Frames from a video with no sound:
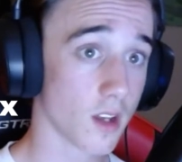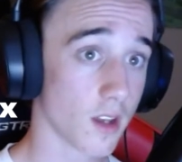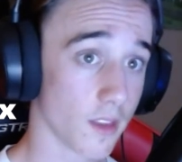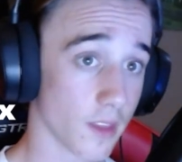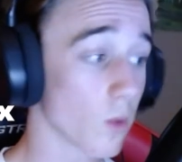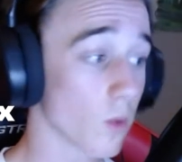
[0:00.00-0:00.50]

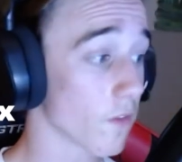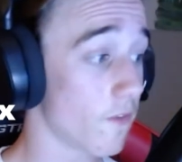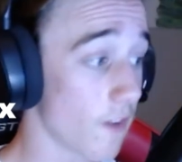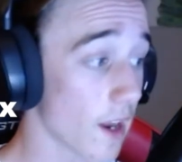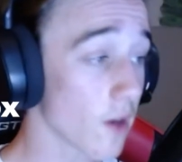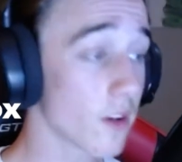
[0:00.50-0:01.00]
They were
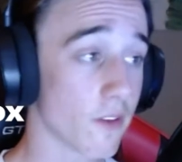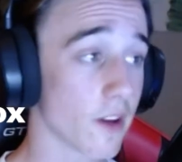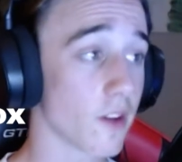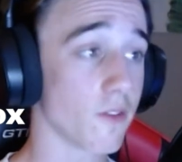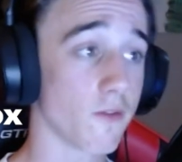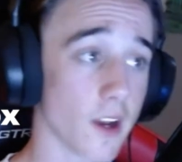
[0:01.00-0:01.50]
very,
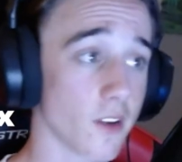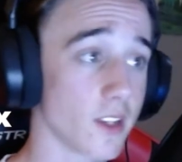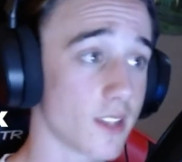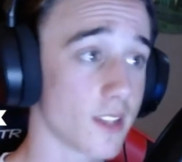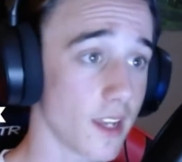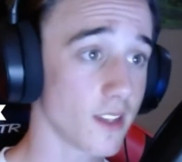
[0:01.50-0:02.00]
very, very
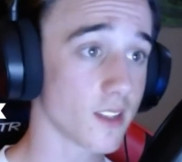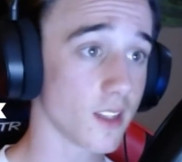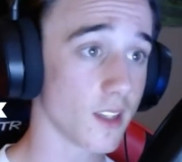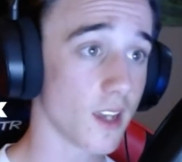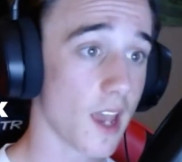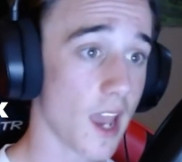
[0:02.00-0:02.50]

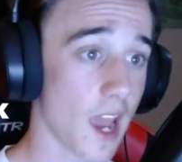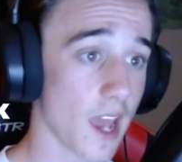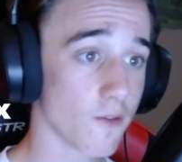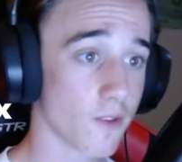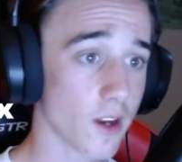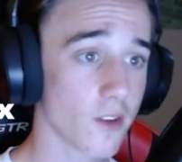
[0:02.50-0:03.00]
tasty
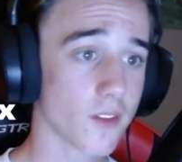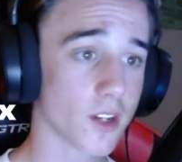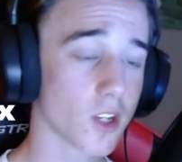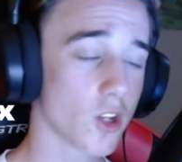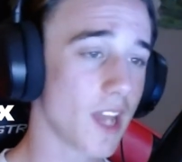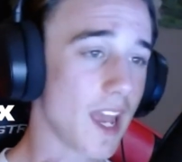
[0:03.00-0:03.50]
and very,
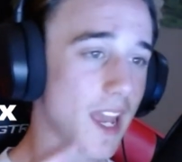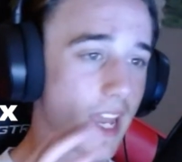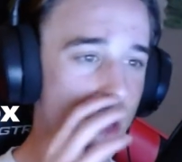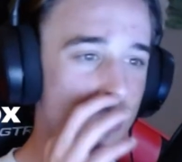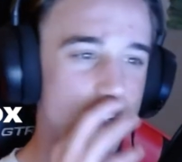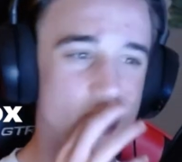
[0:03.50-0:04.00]
very good.
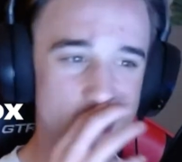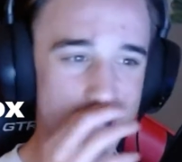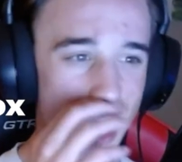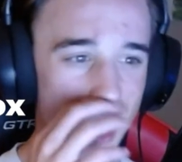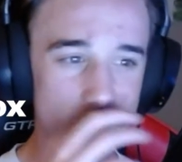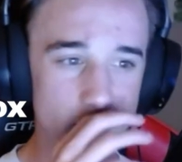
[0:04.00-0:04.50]
It was just
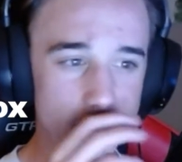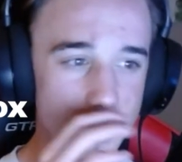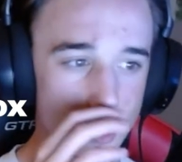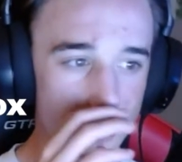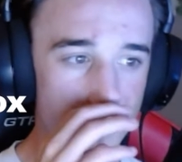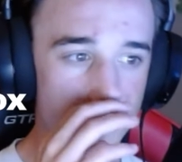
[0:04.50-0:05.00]
a
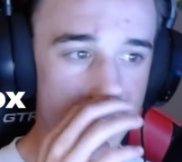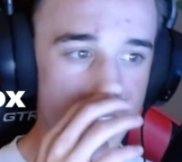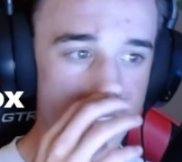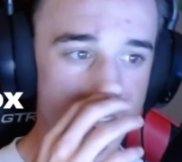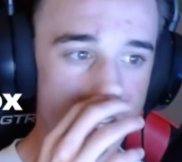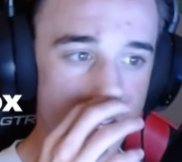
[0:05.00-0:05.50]
little
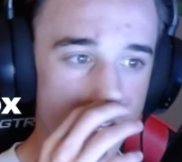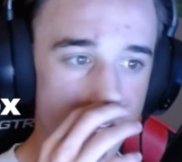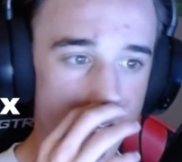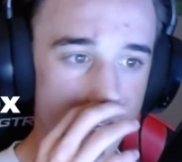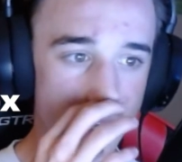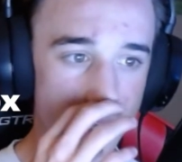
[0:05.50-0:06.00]
bit
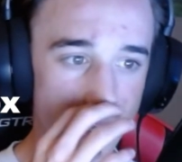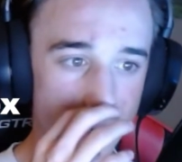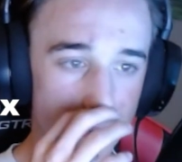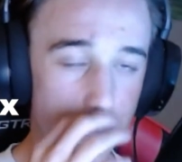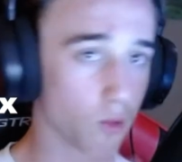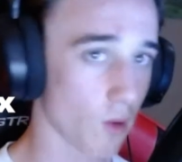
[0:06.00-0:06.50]

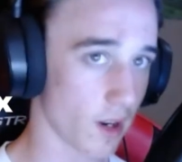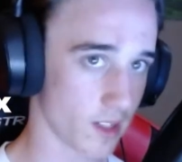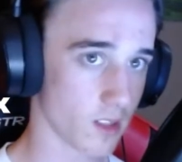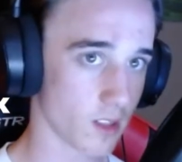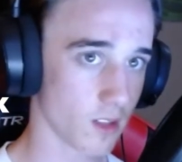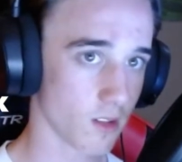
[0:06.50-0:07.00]

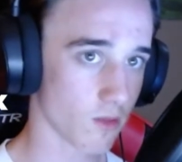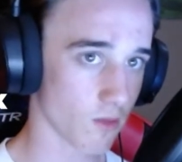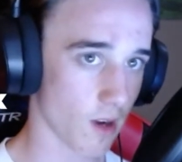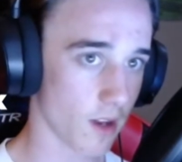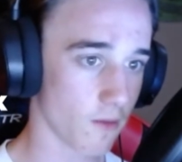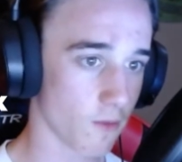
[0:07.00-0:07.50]
pricey,
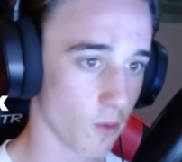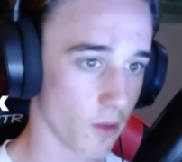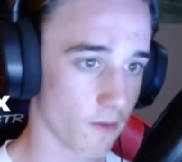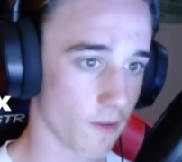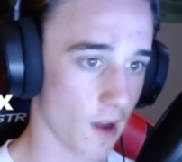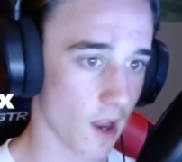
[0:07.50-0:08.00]
right, for the
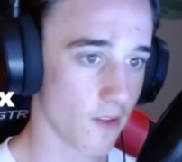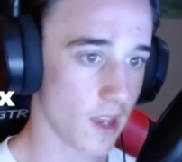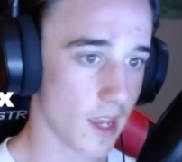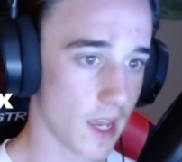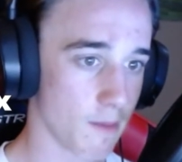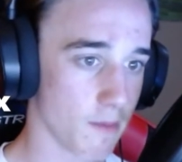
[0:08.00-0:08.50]
5,
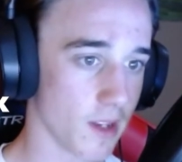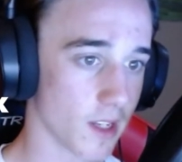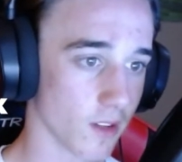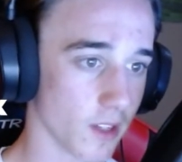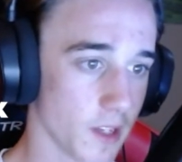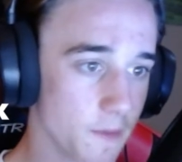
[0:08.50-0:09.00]

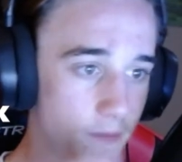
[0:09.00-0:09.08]
admittingly.